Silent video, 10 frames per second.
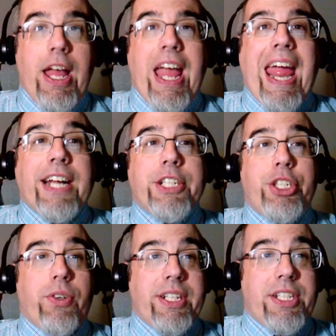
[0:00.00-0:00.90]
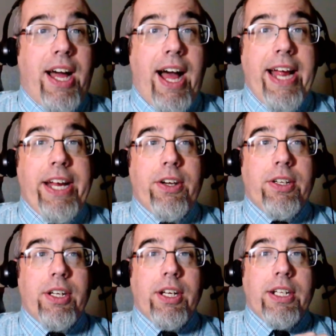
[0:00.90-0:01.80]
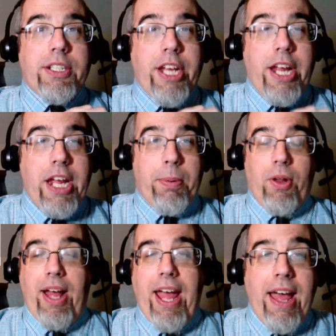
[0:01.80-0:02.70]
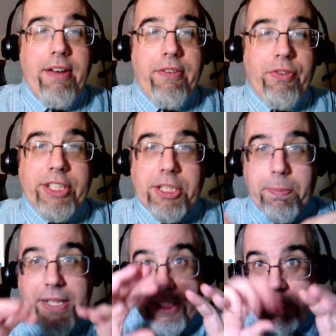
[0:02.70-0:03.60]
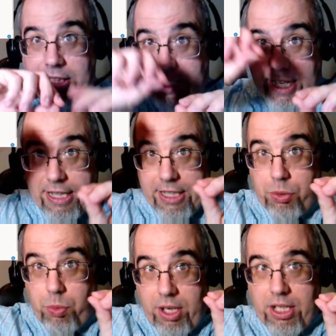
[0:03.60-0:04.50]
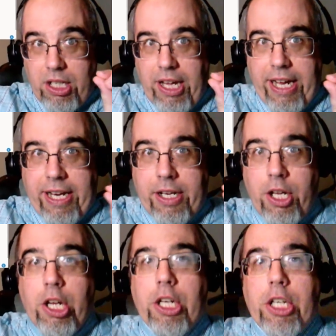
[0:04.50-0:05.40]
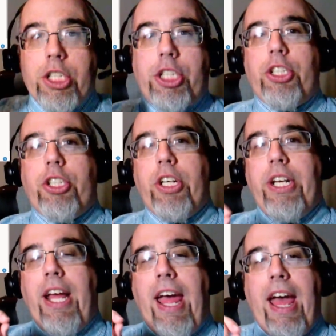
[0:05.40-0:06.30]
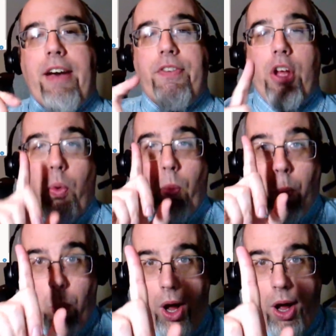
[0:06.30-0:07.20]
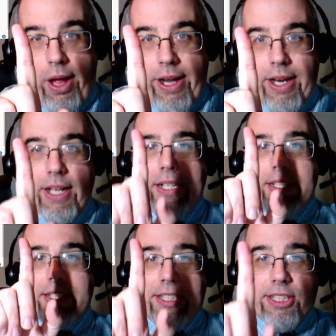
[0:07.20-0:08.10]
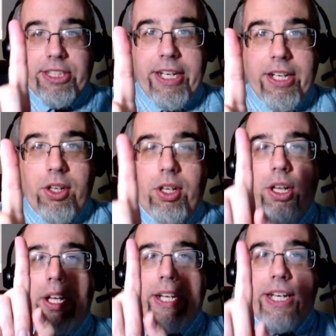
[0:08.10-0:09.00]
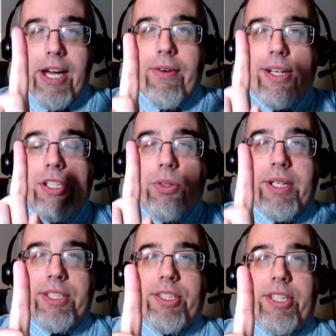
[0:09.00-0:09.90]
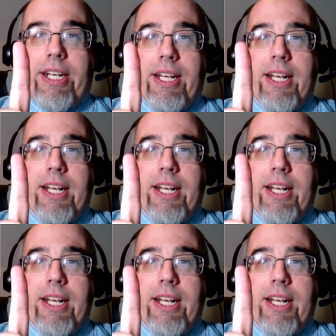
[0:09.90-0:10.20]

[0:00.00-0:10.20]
And your entire table, every species in this one clade, should have one single characteristic